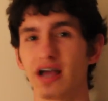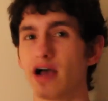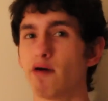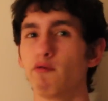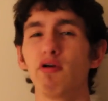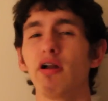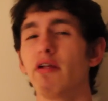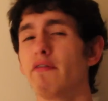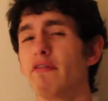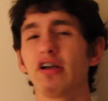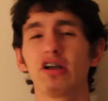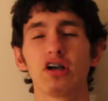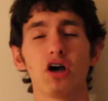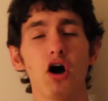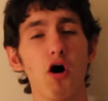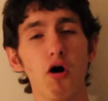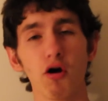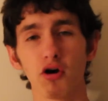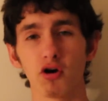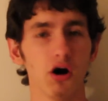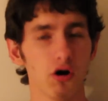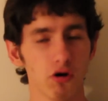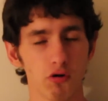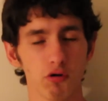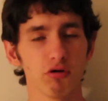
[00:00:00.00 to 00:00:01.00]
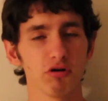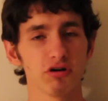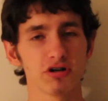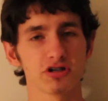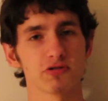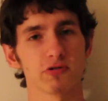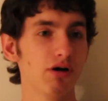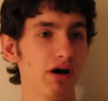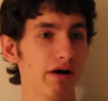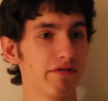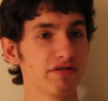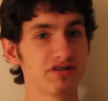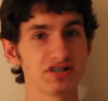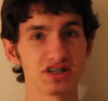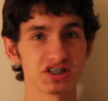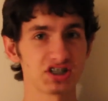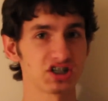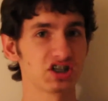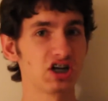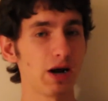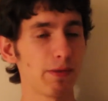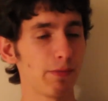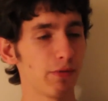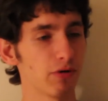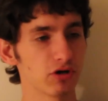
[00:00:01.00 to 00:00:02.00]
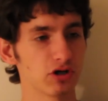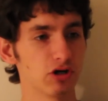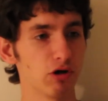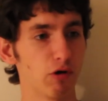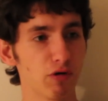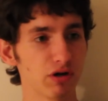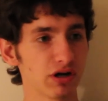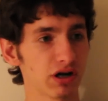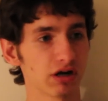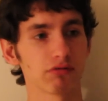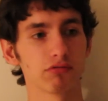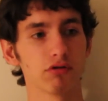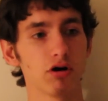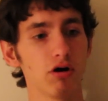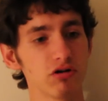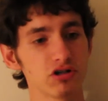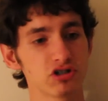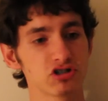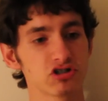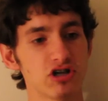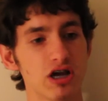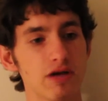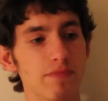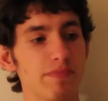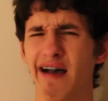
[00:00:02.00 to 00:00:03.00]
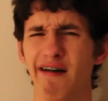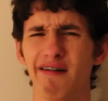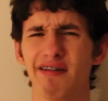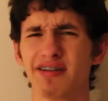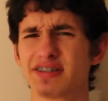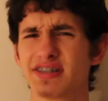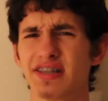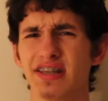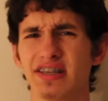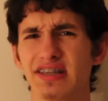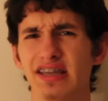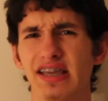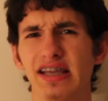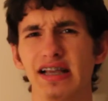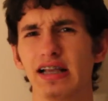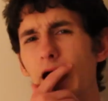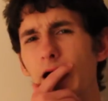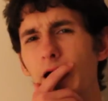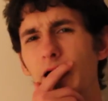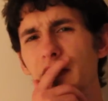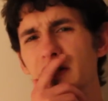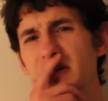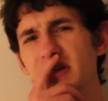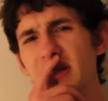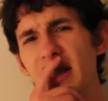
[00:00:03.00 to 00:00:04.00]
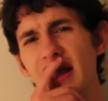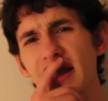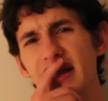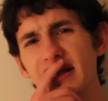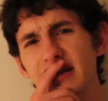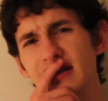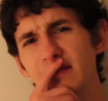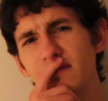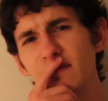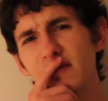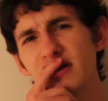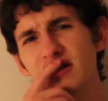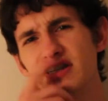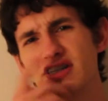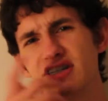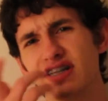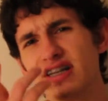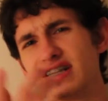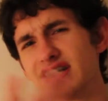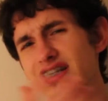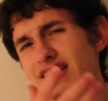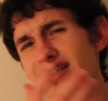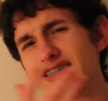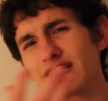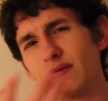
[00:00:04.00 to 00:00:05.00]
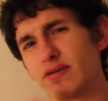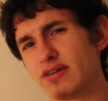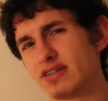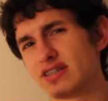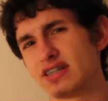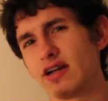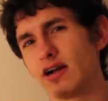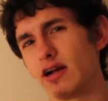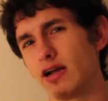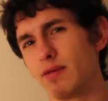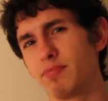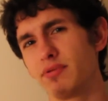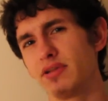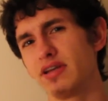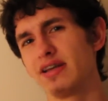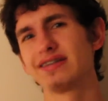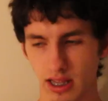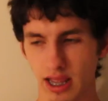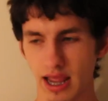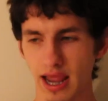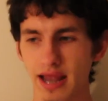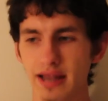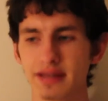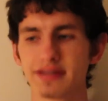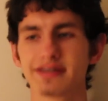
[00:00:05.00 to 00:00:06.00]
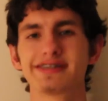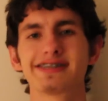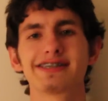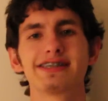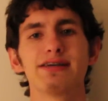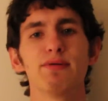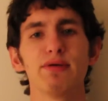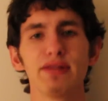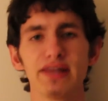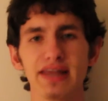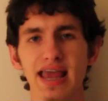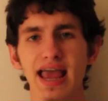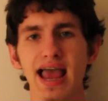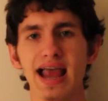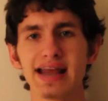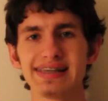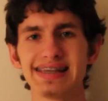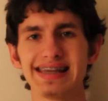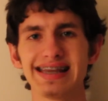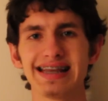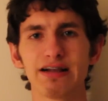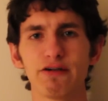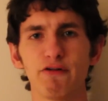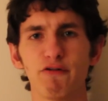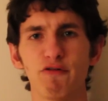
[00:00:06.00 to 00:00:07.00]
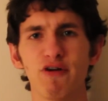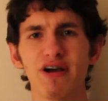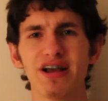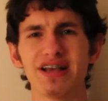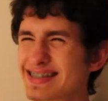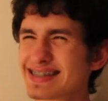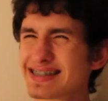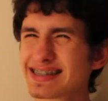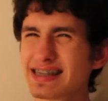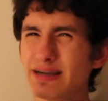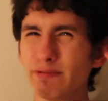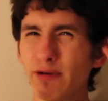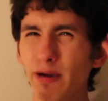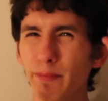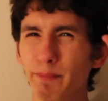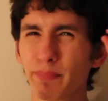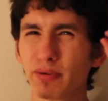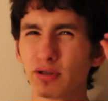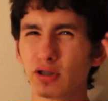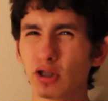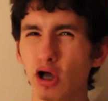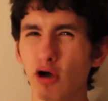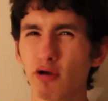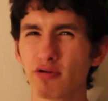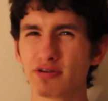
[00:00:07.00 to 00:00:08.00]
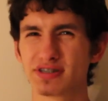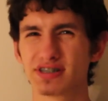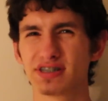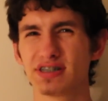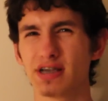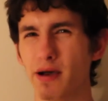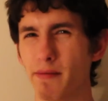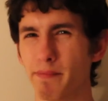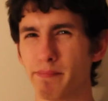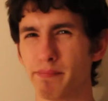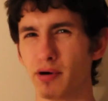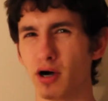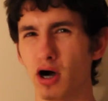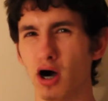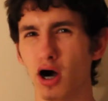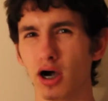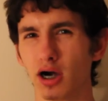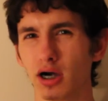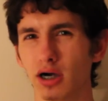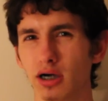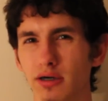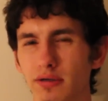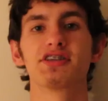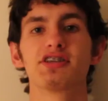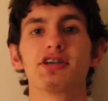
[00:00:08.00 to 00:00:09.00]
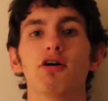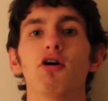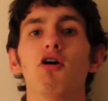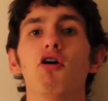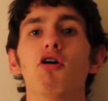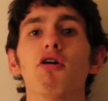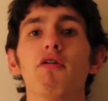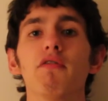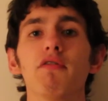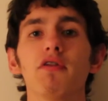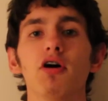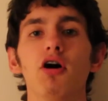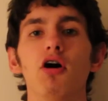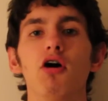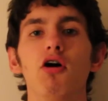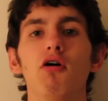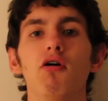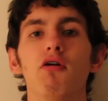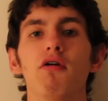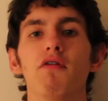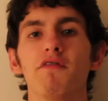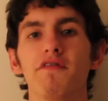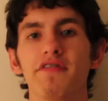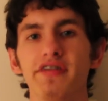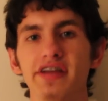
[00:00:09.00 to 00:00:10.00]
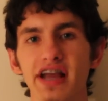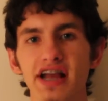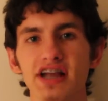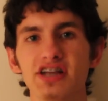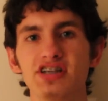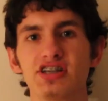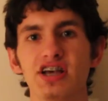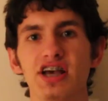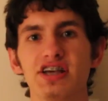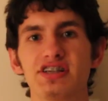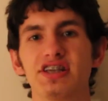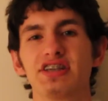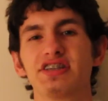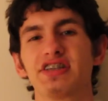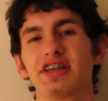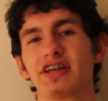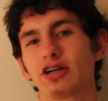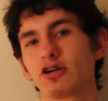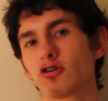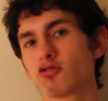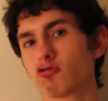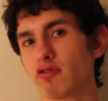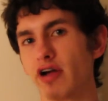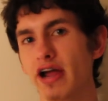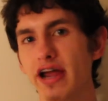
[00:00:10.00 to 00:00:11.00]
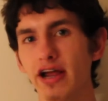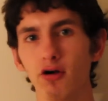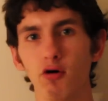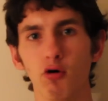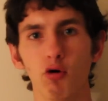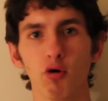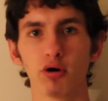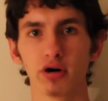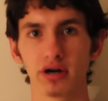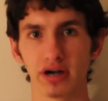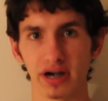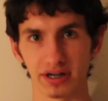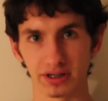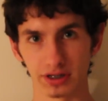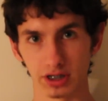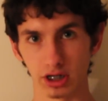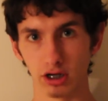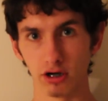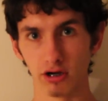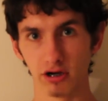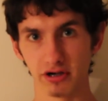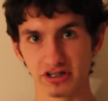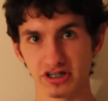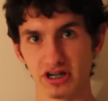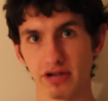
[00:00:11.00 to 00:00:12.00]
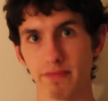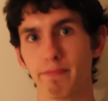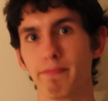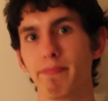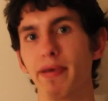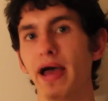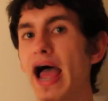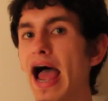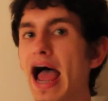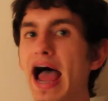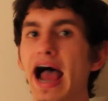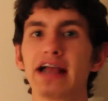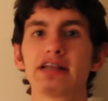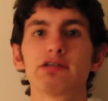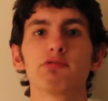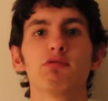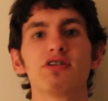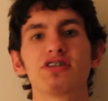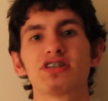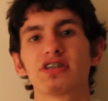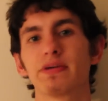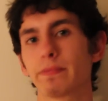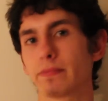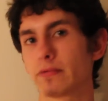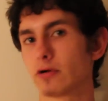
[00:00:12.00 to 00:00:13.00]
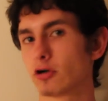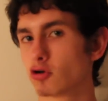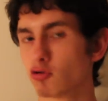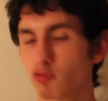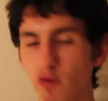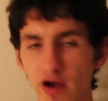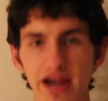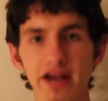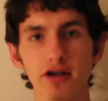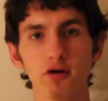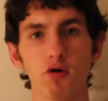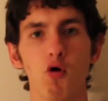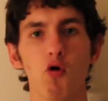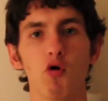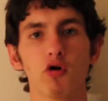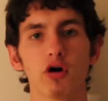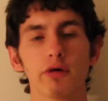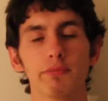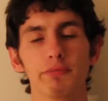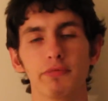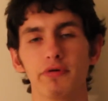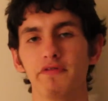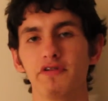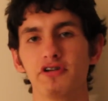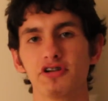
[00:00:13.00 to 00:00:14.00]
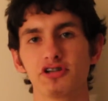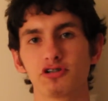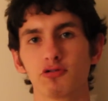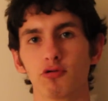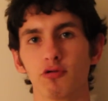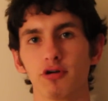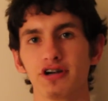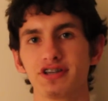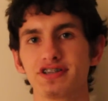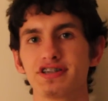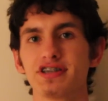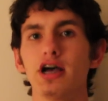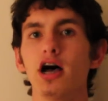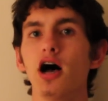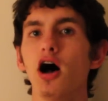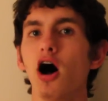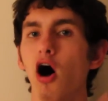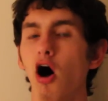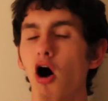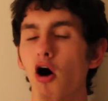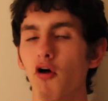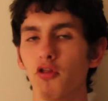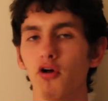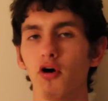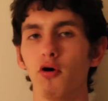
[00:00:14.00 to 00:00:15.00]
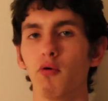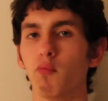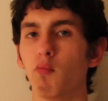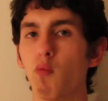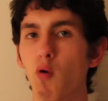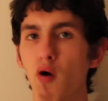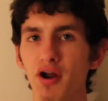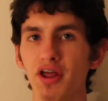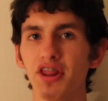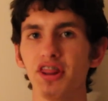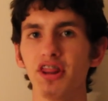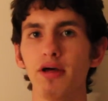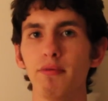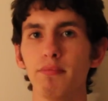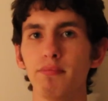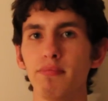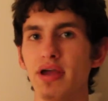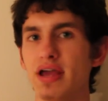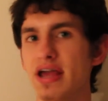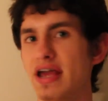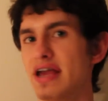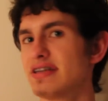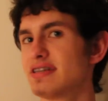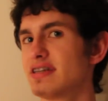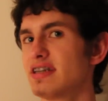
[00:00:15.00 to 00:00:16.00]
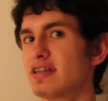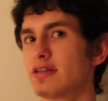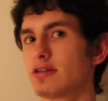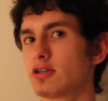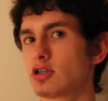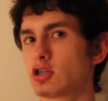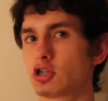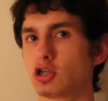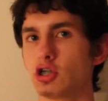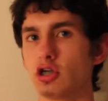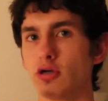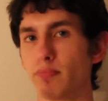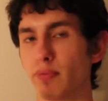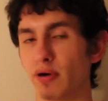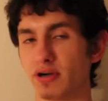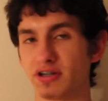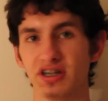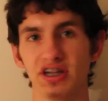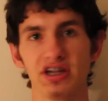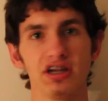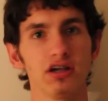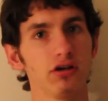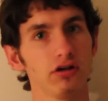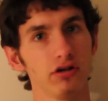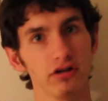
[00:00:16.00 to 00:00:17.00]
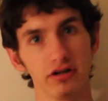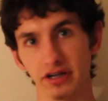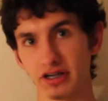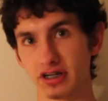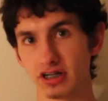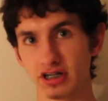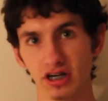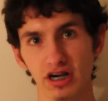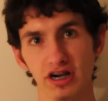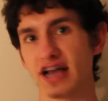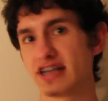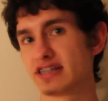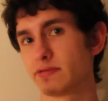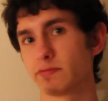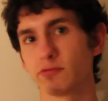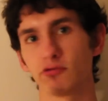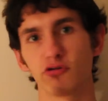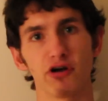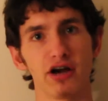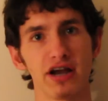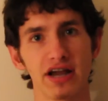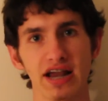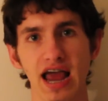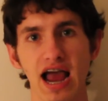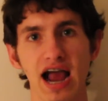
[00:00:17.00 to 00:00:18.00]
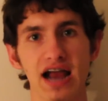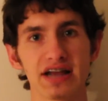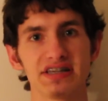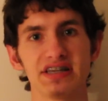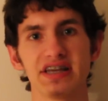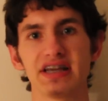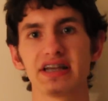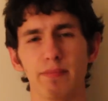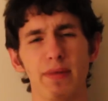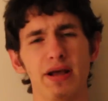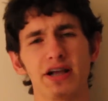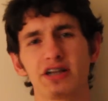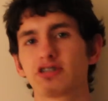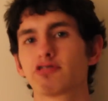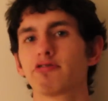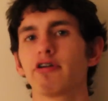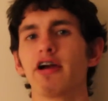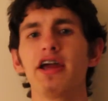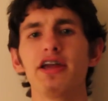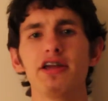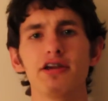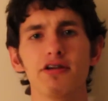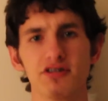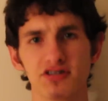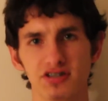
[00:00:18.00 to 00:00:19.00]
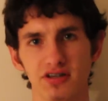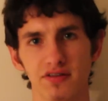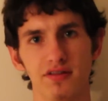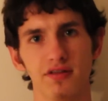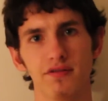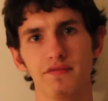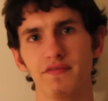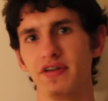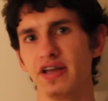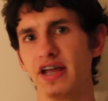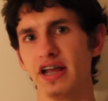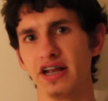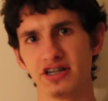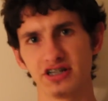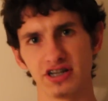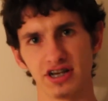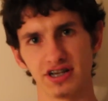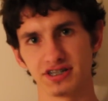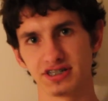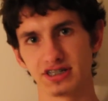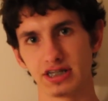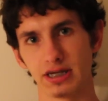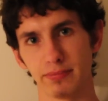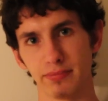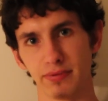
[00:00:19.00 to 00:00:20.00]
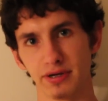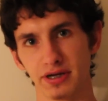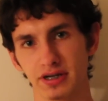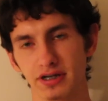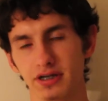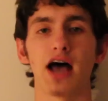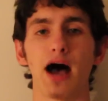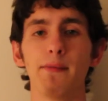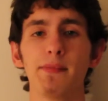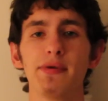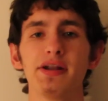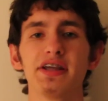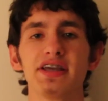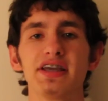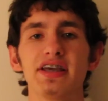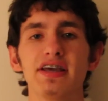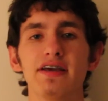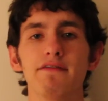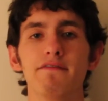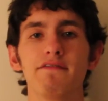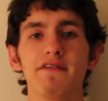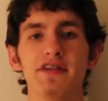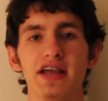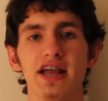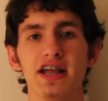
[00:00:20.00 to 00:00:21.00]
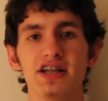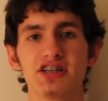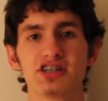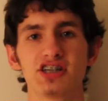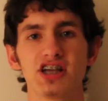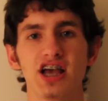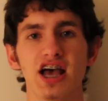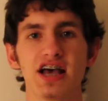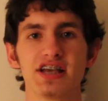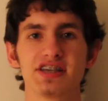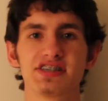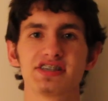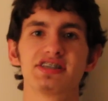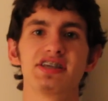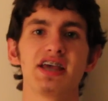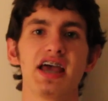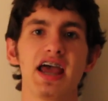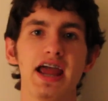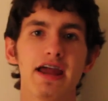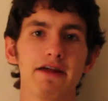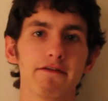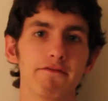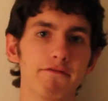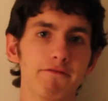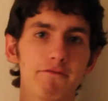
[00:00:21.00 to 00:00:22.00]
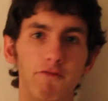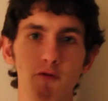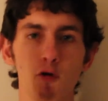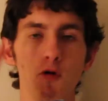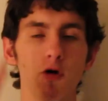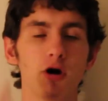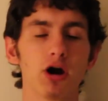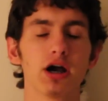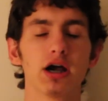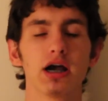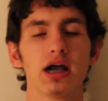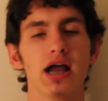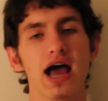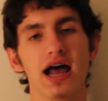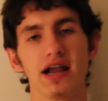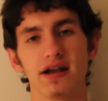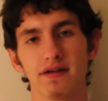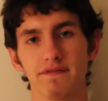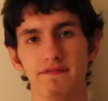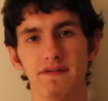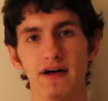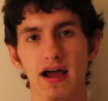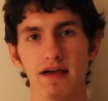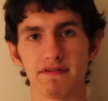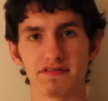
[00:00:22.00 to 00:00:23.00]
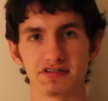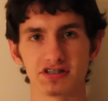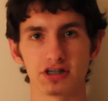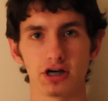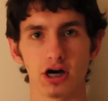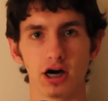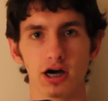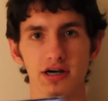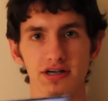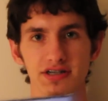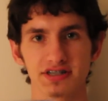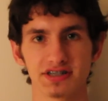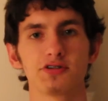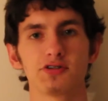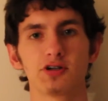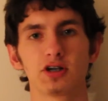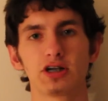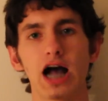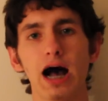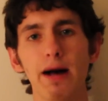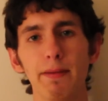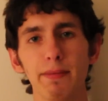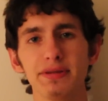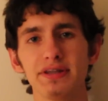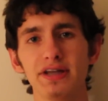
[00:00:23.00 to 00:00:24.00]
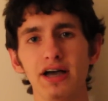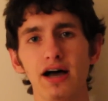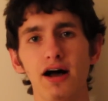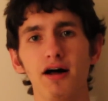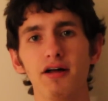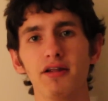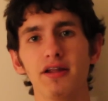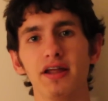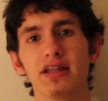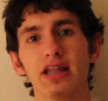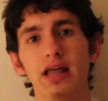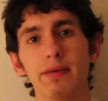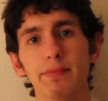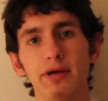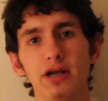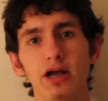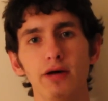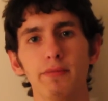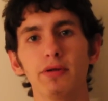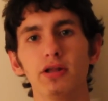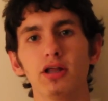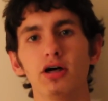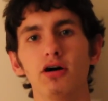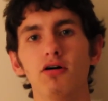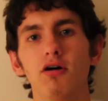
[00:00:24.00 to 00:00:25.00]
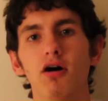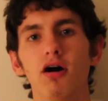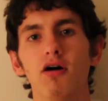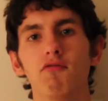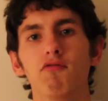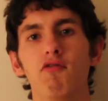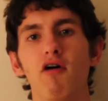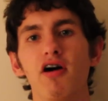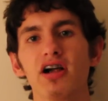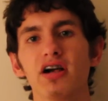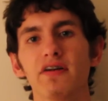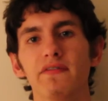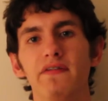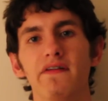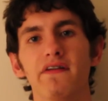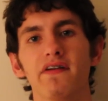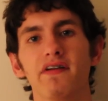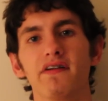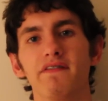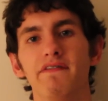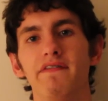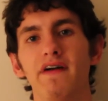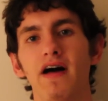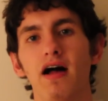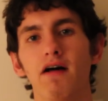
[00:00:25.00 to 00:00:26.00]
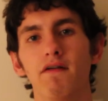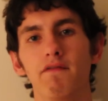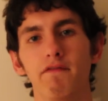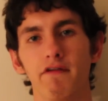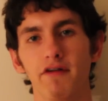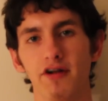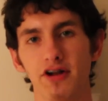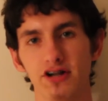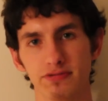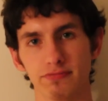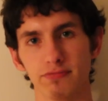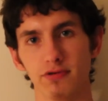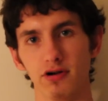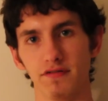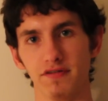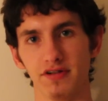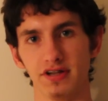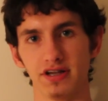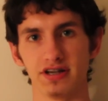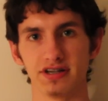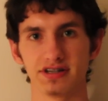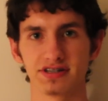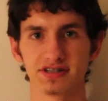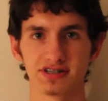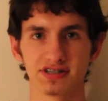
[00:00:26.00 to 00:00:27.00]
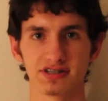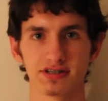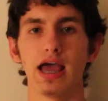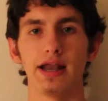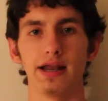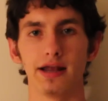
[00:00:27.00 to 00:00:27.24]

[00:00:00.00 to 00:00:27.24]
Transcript: I wouldn't even call it a horror short. It was just a couple going on a road trip. I was thinking, okay, can we get to something scary, please? And some of the acting was somewhat below subpar. So overall, VHS is a great horror anthology packed with some great horror movie shorts. Although one of them isn't too particularly good, has some great acting, makes great use of the VHS gimmick. I'm gonna give VHS a 4 out of 5 stars. So comment down and let me know below of what your favorite found footage movie is.